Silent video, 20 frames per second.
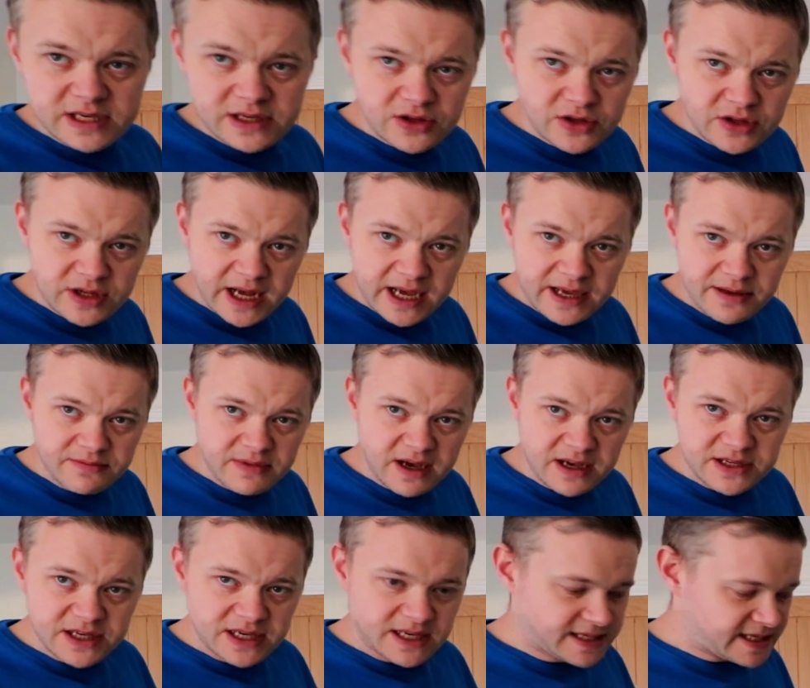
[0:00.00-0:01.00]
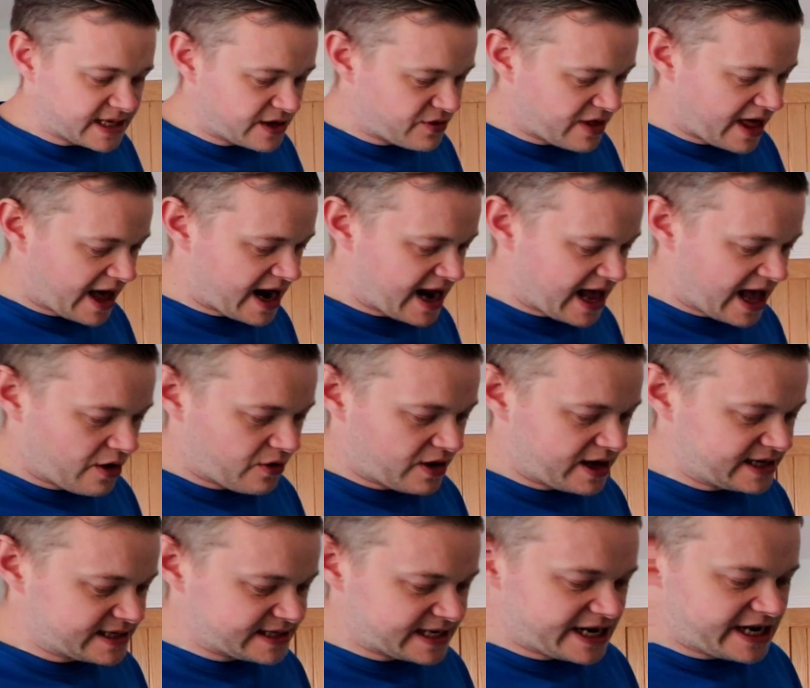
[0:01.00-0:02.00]
it the other day. As you can see with that now,
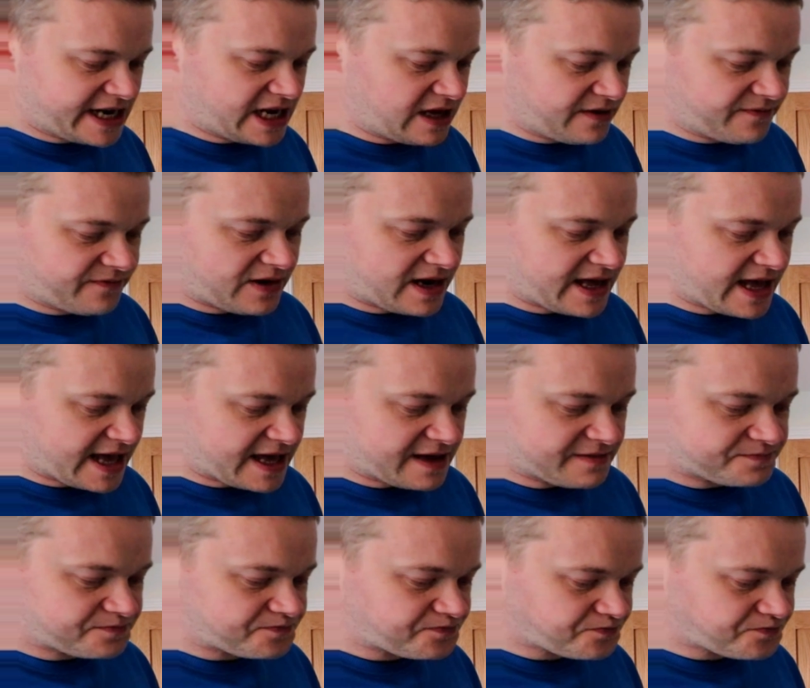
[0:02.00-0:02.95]
it's a lovely